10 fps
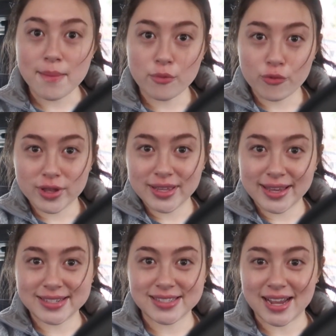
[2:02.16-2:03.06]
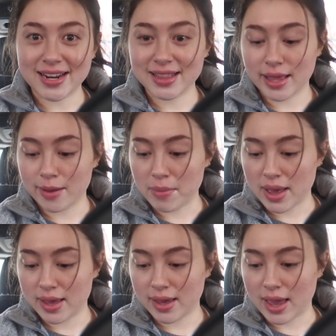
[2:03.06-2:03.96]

I'm really excited. Like my